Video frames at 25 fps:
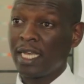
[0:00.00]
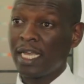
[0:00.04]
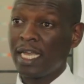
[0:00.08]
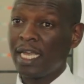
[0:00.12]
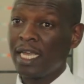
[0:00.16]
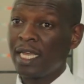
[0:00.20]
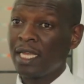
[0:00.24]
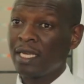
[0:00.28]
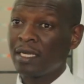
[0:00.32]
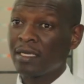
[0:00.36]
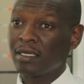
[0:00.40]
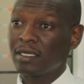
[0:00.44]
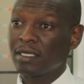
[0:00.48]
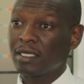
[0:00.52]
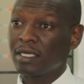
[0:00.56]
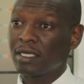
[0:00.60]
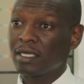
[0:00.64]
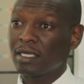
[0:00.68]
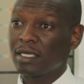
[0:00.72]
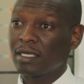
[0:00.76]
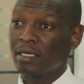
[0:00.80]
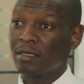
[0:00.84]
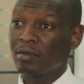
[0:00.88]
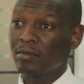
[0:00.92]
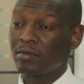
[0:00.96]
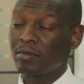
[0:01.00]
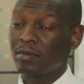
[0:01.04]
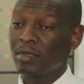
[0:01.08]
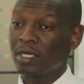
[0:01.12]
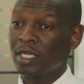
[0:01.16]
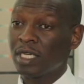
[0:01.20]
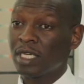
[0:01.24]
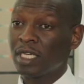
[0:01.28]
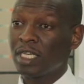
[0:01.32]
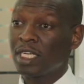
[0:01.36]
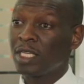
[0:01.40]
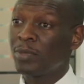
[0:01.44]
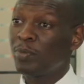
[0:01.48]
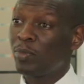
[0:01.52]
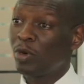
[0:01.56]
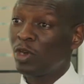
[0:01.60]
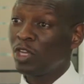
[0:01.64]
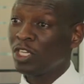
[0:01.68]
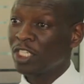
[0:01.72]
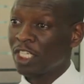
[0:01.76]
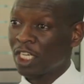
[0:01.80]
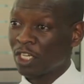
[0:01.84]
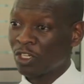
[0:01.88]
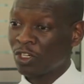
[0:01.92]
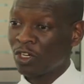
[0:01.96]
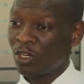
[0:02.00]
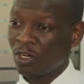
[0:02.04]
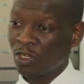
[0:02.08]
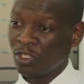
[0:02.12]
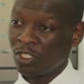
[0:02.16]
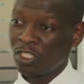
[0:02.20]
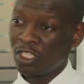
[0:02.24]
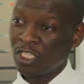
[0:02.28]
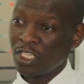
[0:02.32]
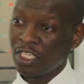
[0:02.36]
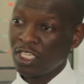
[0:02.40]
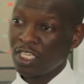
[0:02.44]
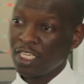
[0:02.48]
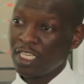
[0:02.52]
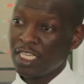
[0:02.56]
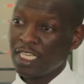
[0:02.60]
and deploy technology